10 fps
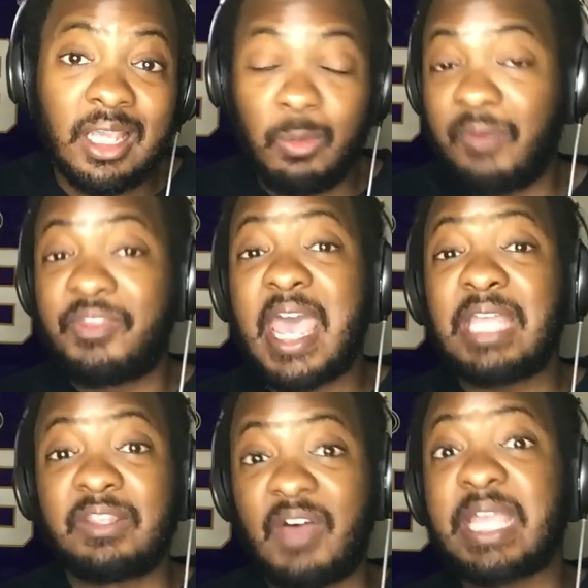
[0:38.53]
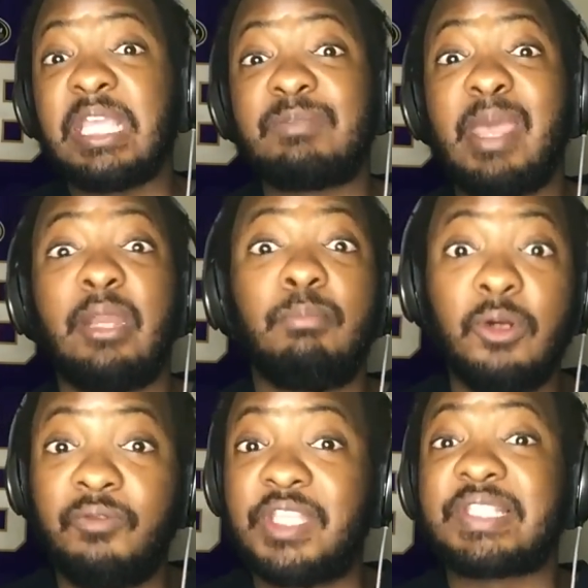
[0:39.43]
And with that, the Vikings made a
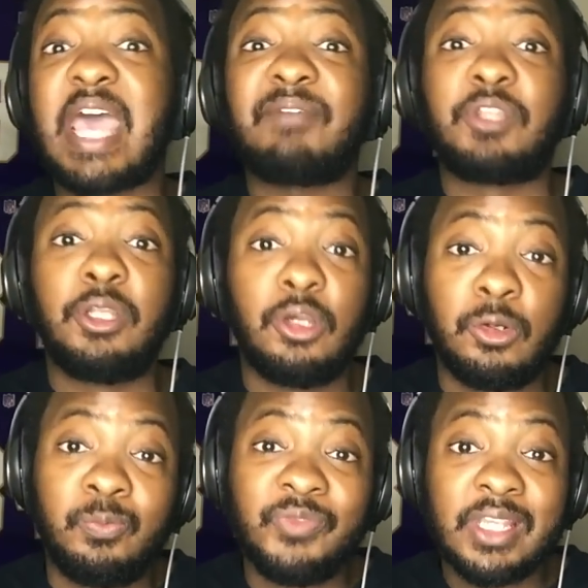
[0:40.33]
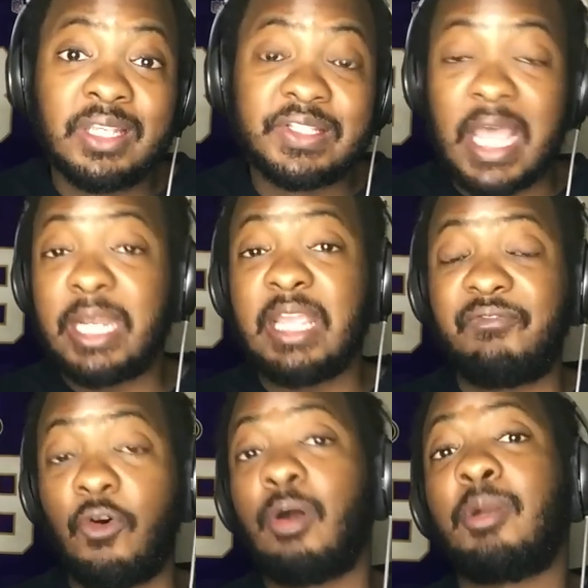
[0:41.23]
move this afternoon, signing
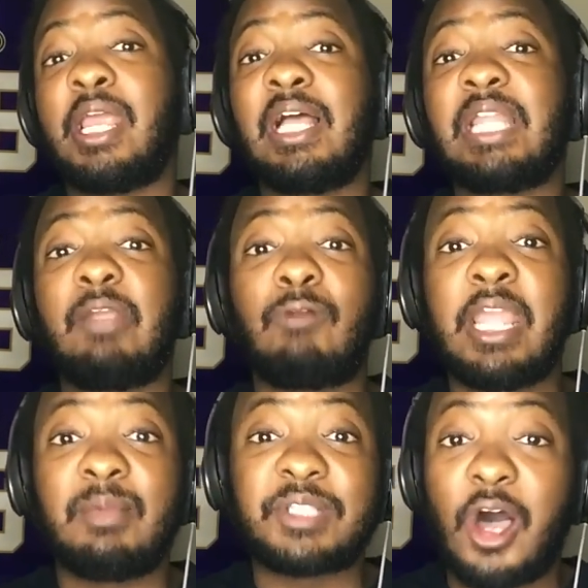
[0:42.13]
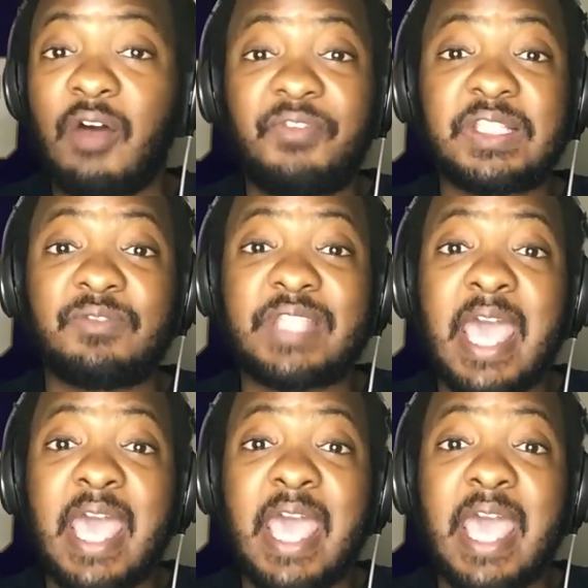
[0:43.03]
former LA Rams offensive